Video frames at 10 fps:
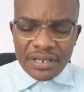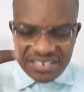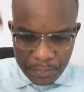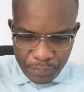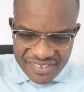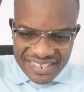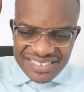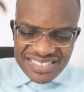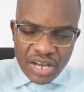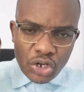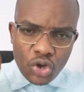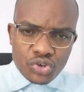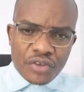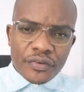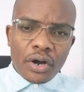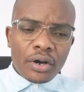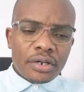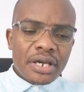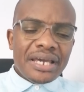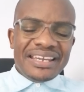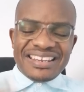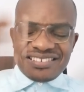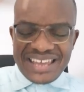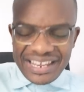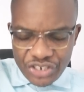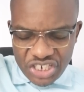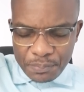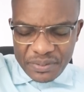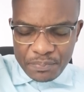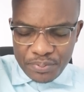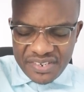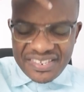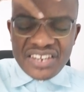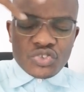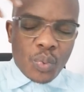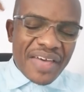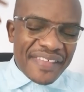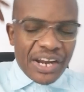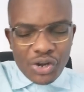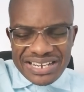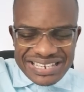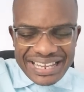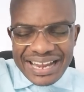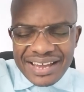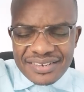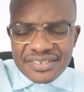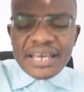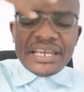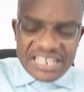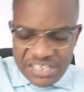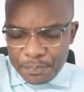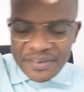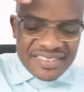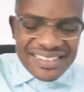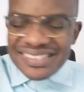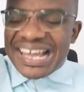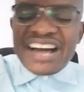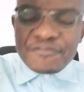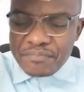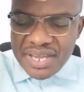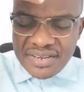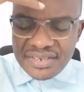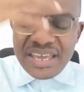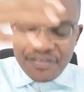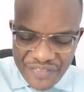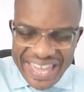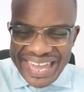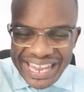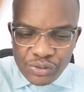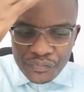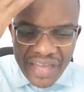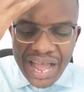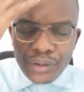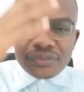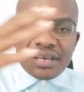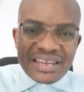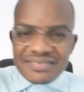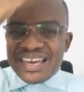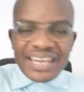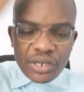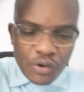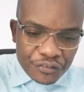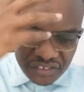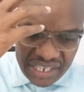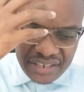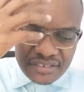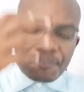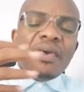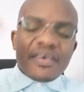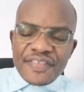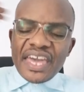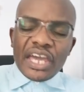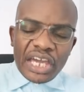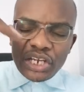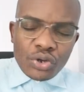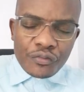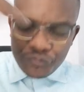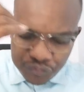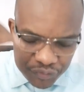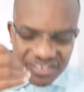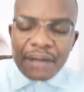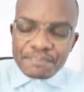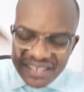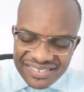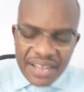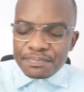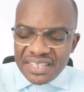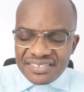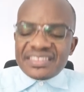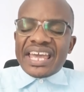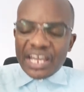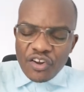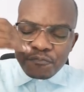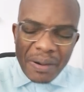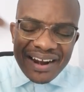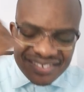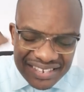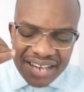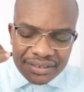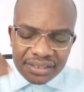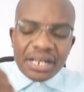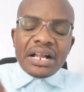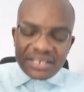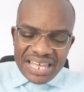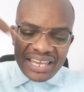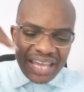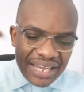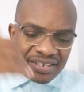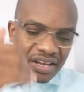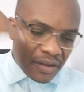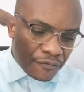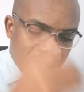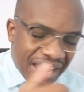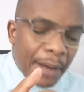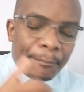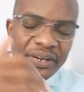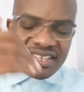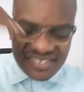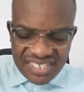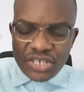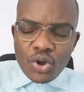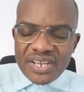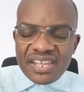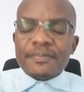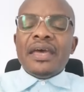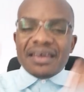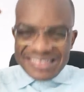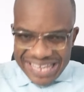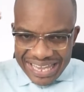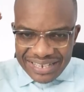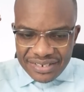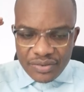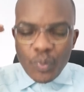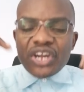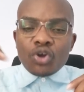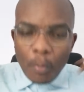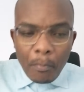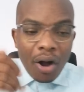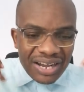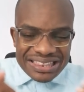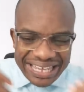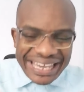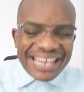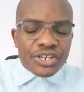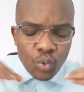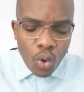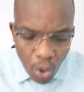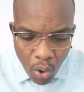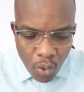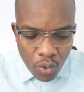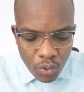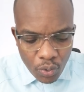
represents the glory of God. Its headship represents where the anointing lands. It represents government, the head of the house, the head of state, the head of something, the head of parastatal, the head of the company, CEO, and some. The head. When you mock the head, you go.